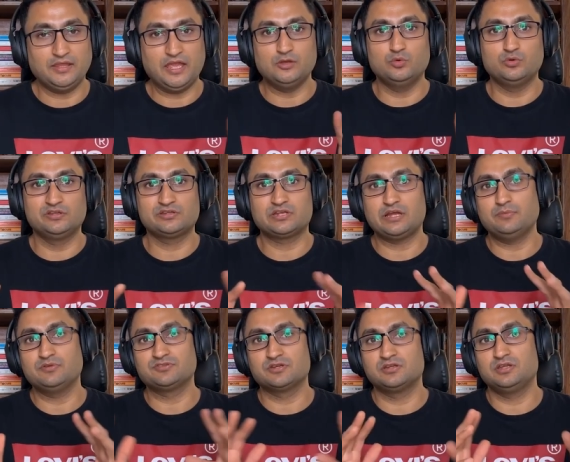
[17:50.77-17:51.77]
And can you
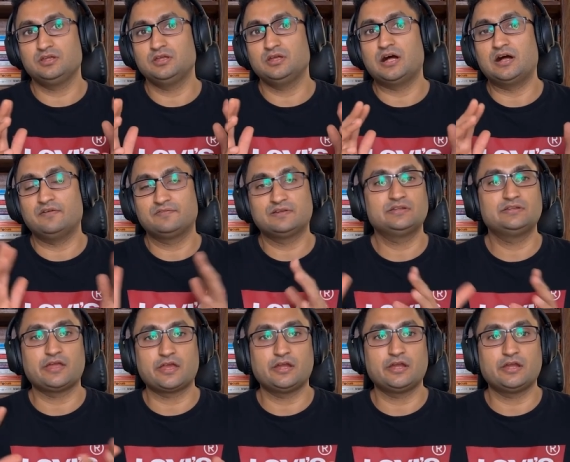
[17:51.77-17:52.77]
describe the journey after the
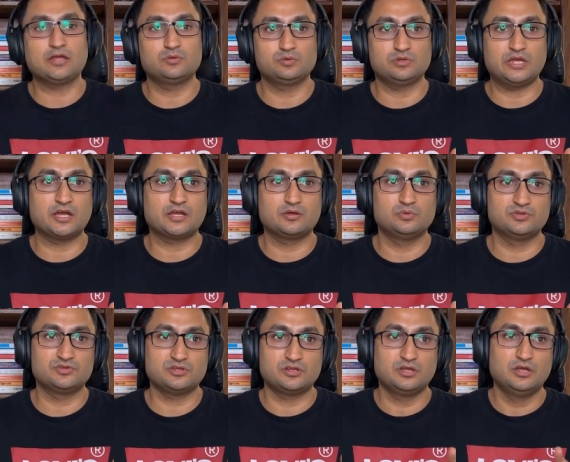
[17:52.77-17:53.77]
second
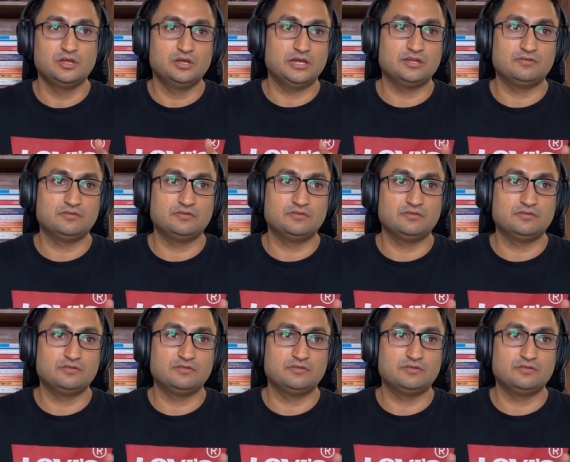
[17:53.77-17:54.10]
acquisition